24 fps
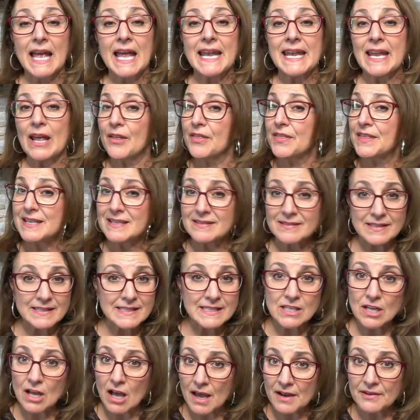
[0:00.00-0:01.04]
Now, this is
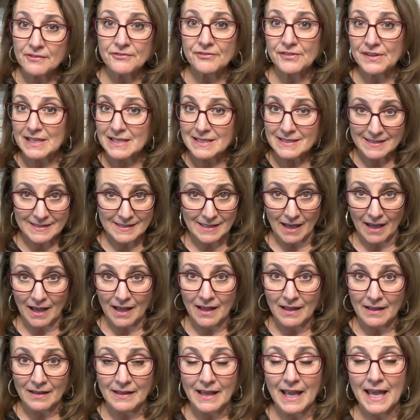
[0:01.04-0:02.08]
not a visa,
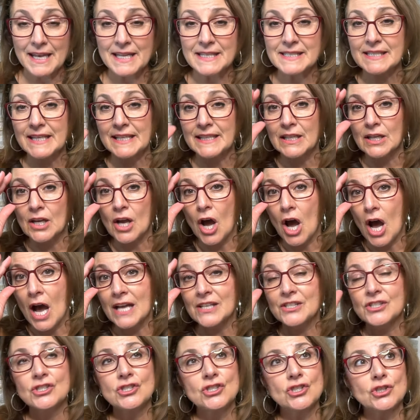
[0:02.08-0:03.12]
and it's going to
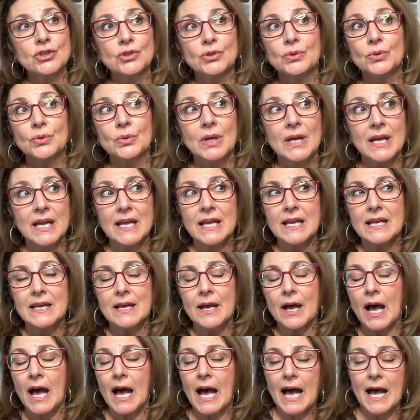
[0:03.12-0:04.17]
cost you
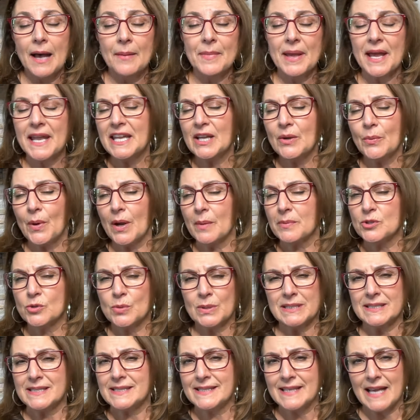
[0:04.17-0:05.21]
anywhere
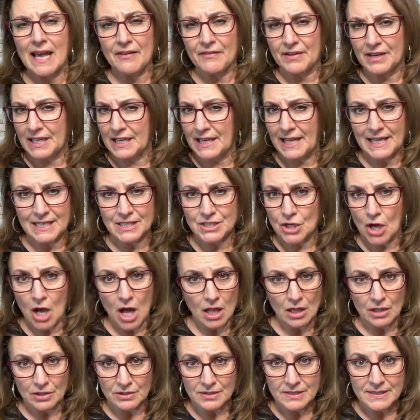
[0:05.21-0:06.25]
between $7 and
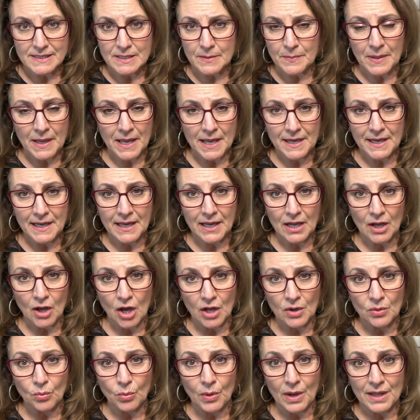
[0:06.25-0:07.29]
$8, depending
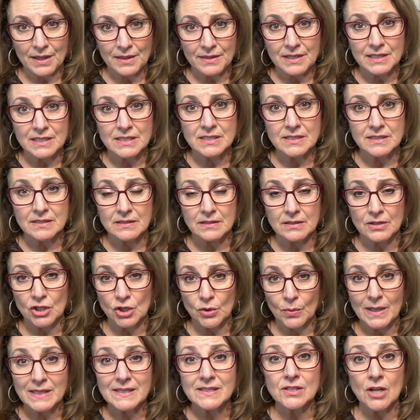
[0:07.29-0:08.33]
on what the
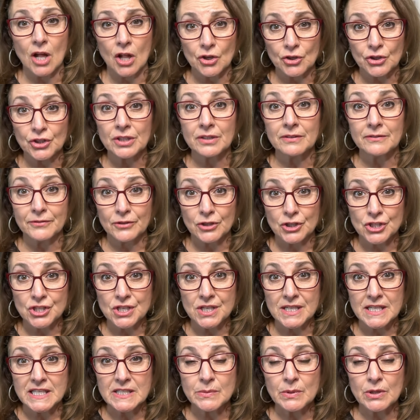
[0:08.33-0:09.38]
US dollar conversion
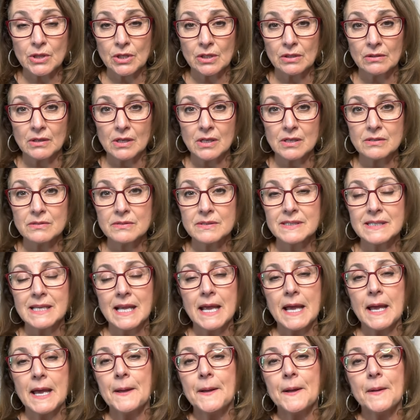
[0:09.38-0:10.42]
is with euros.
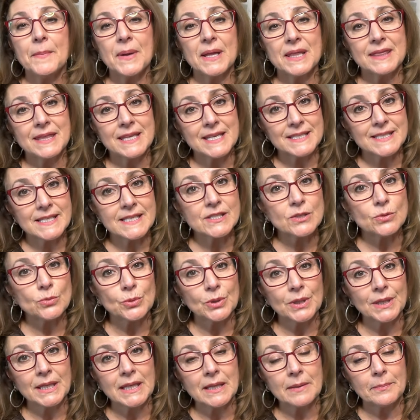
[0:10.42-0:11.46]
But this is a
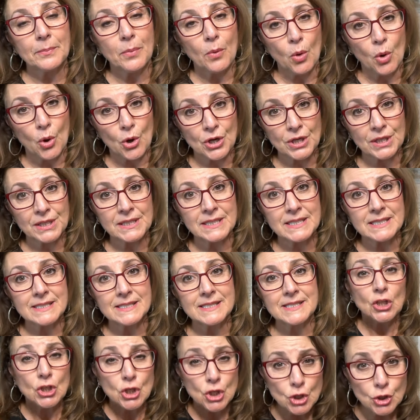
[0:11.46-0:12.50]
really important
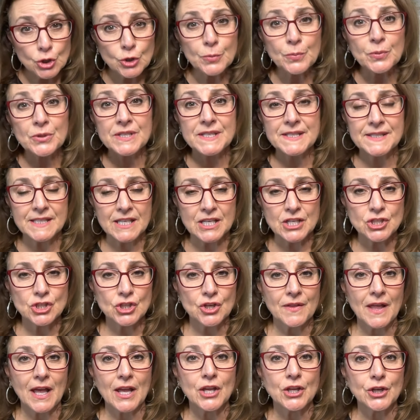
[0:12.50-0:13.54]
new procedure
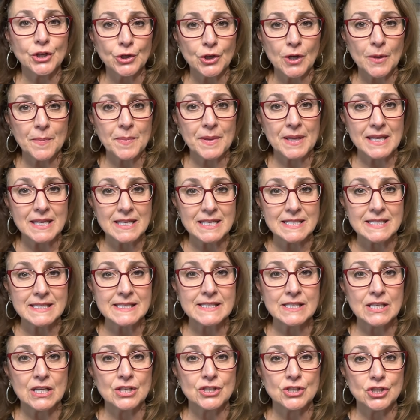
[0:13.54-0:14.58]
that Europe
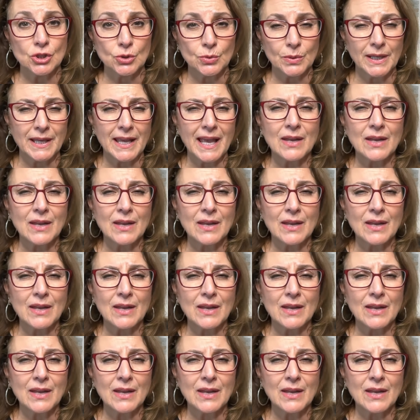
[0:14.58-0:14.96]
is doing.